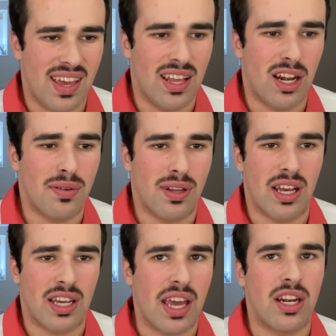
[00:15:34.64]
And
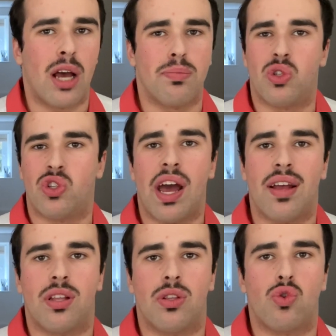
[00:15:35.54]
again, I'm
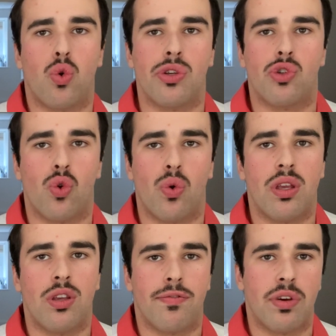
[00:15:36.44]
sad that the Toy
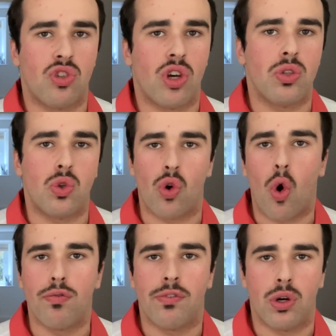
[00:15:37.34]
Story franchise is
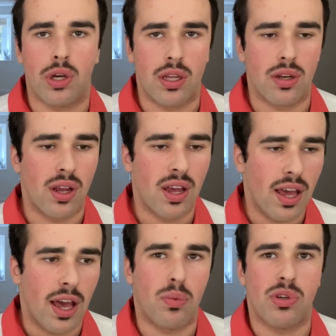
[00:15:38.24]
over, and
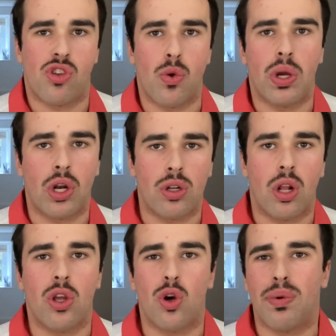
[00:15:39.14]
I wish they went on a
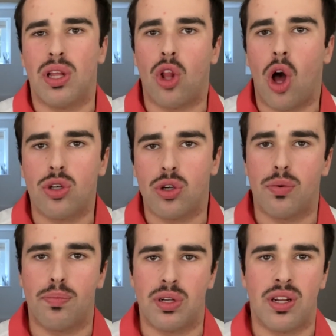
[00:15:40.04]
little bit
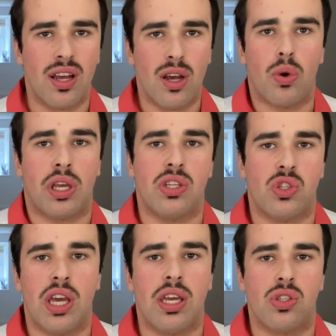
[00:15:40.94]
longer. But like I
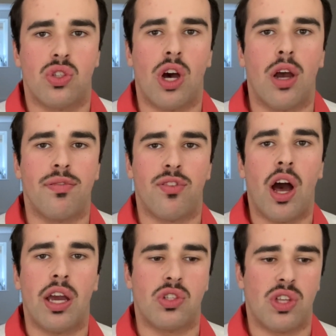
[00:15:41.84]
say, time
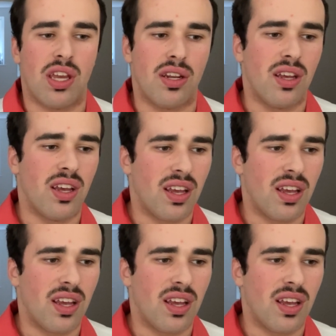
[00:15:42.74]
flies, and